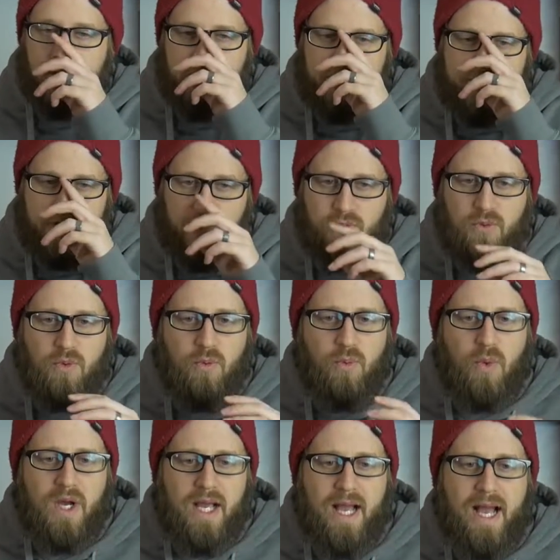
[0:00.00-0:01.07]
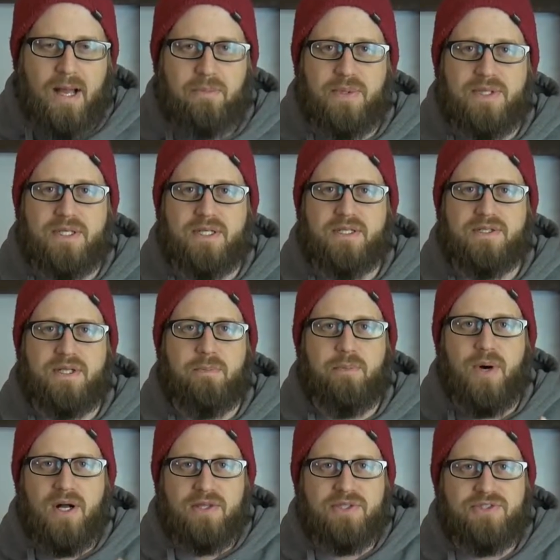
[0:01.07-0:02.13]
So what happened is I
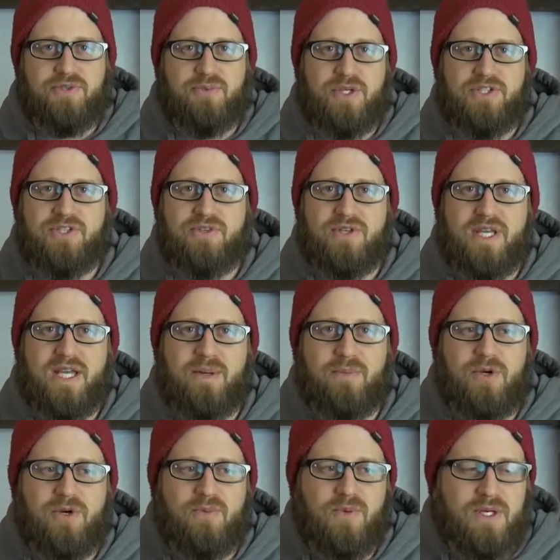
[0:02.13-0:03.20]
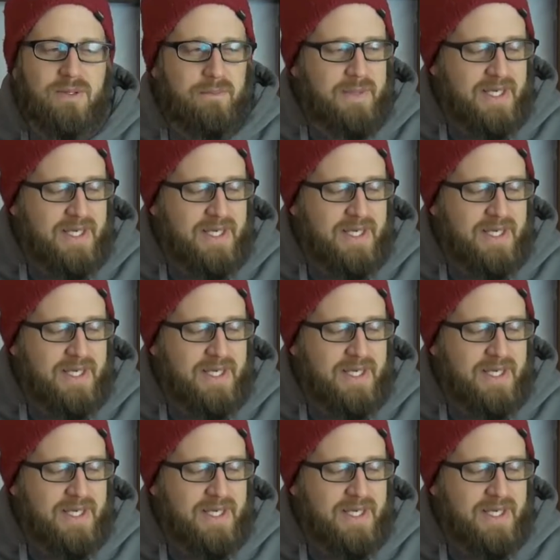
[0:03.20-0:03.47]
bought this original camera and went,